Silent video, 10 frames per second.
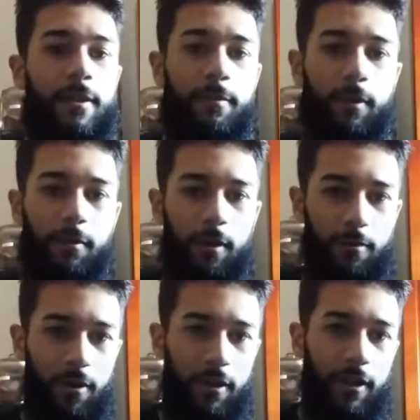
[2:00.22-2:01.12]
Speaking
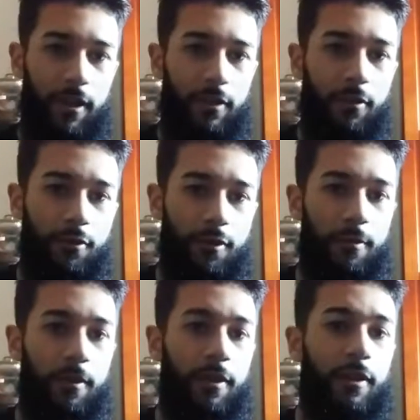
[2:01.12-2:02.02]
about Riot, I got their shirt
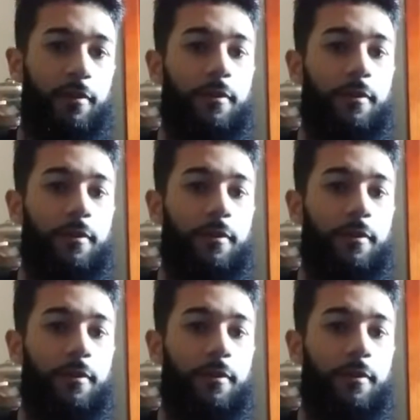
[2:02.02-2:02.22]
right now.